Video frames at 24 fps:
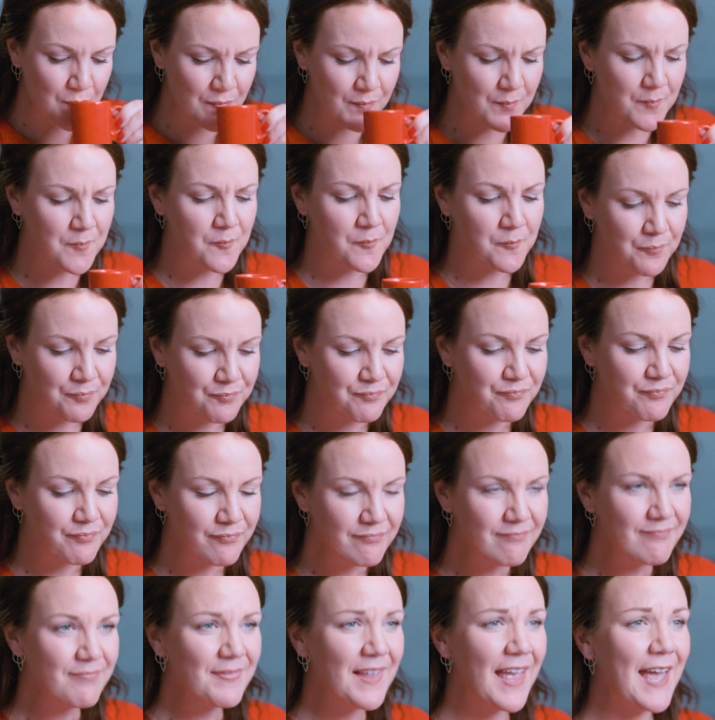Mmm.
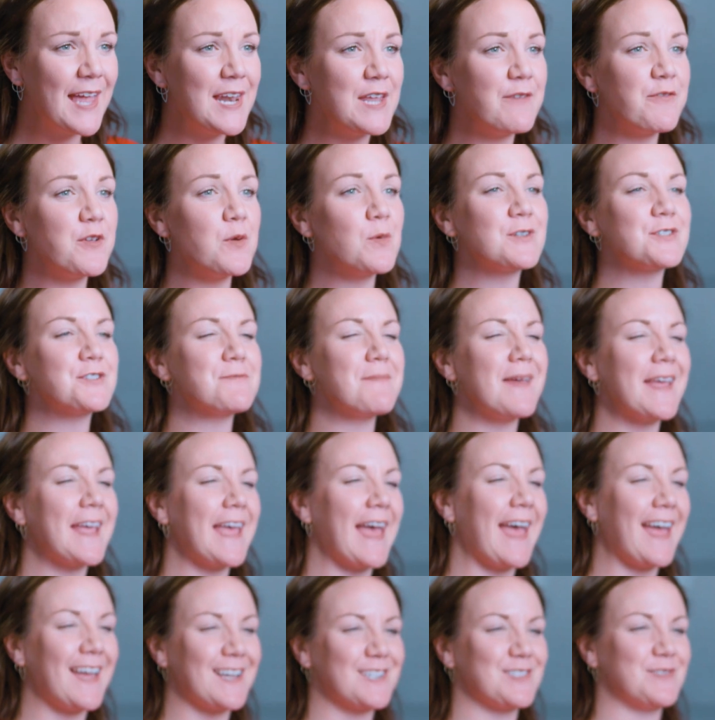And if you want to make
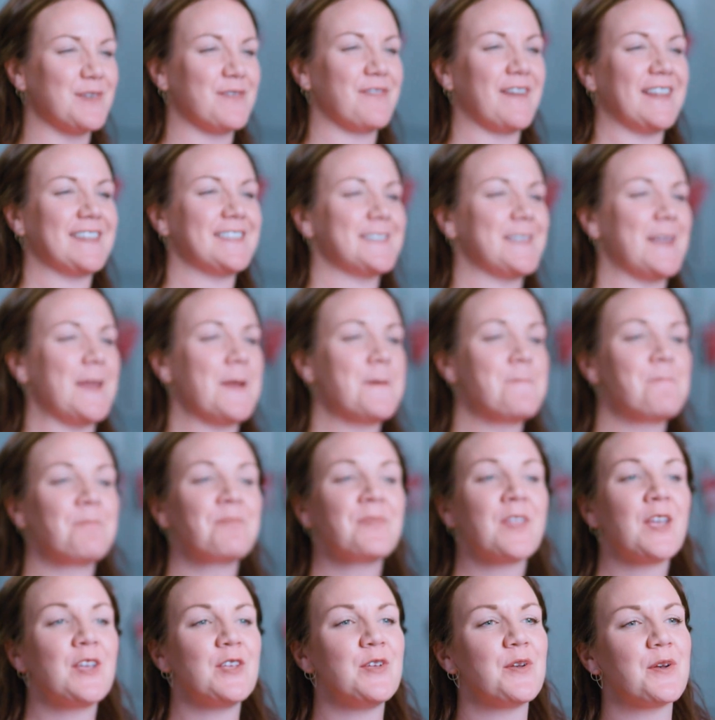it extra fancy,
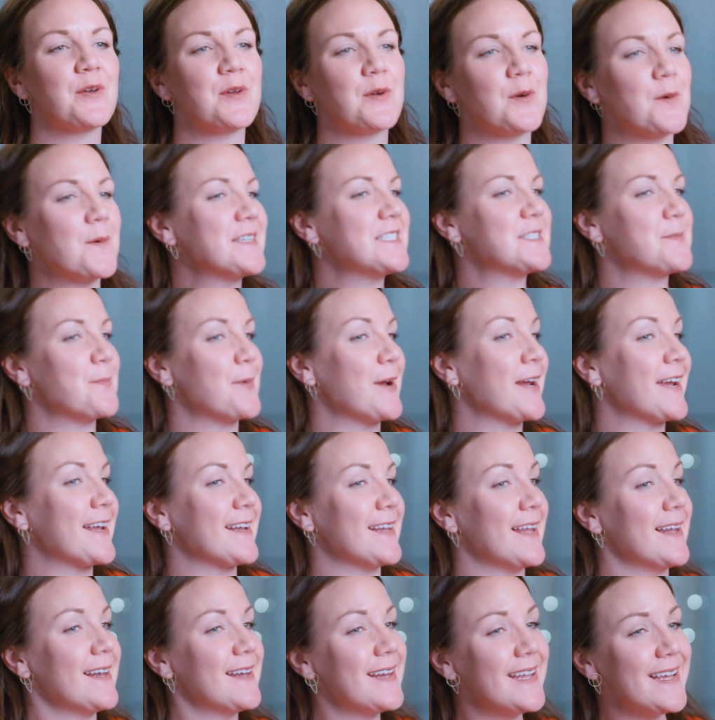you could always
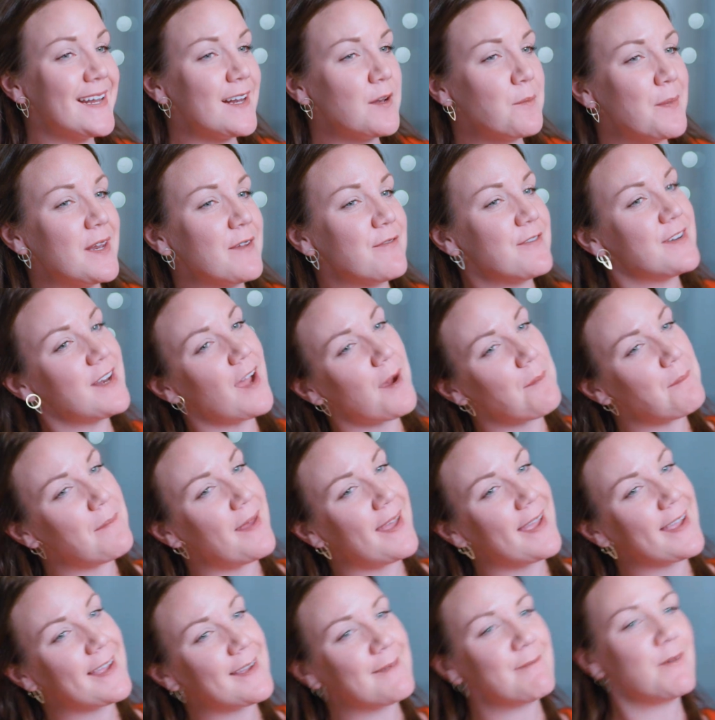sprinkle a little bit of
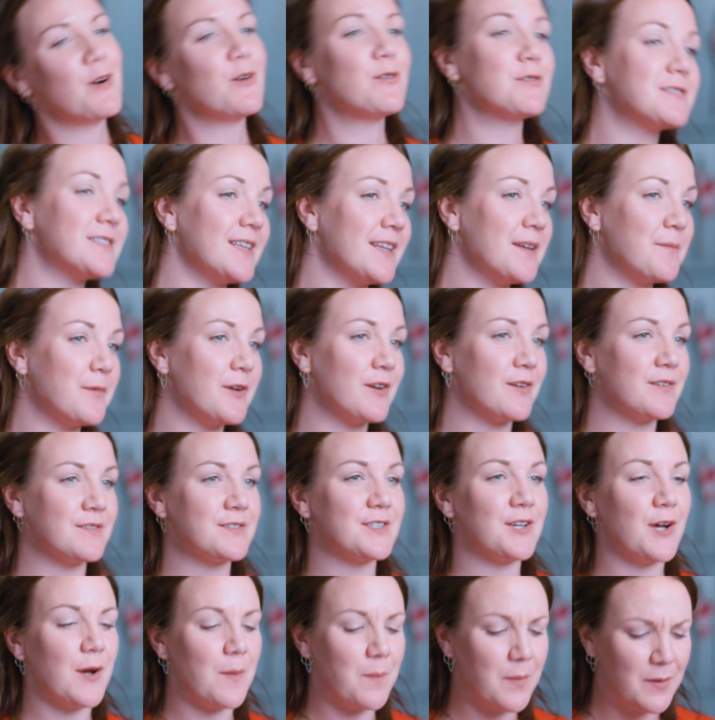nutmeg or cinnamon on
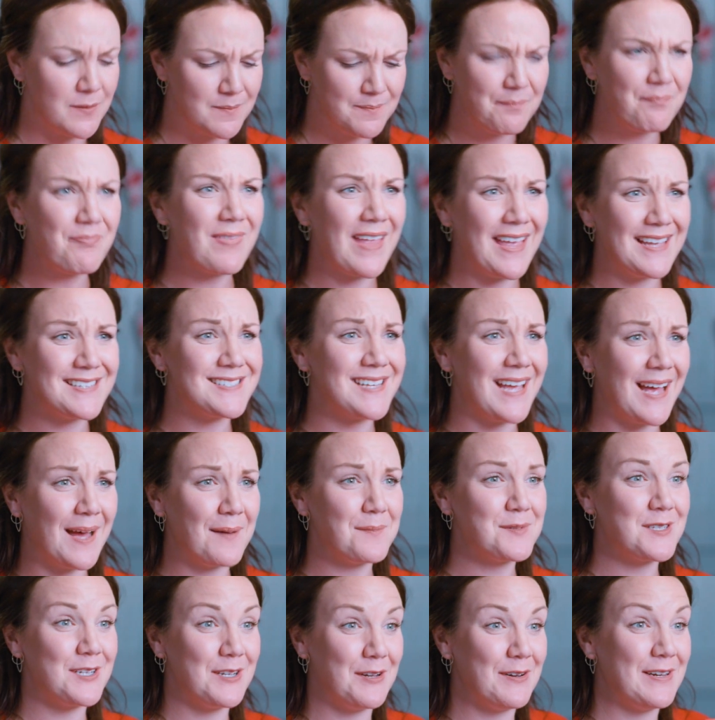top. It's
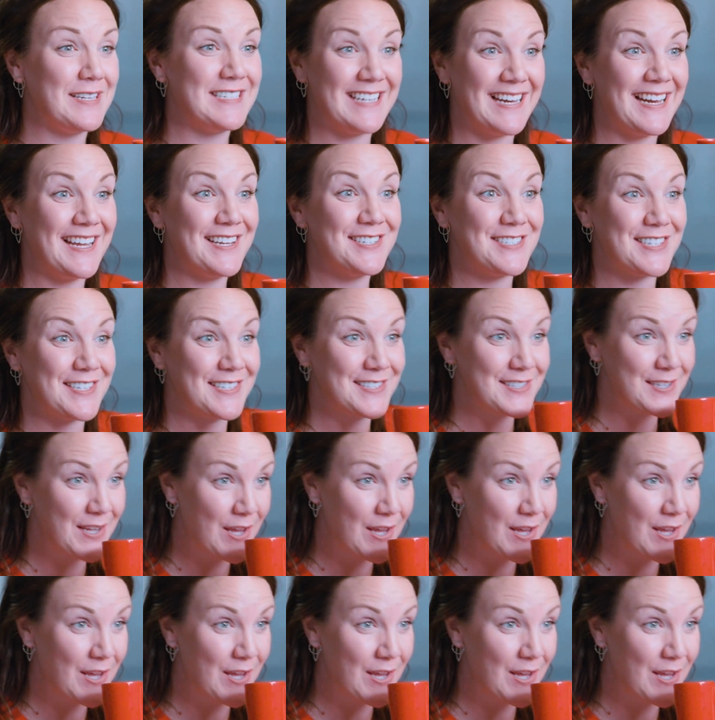absolutely delicious.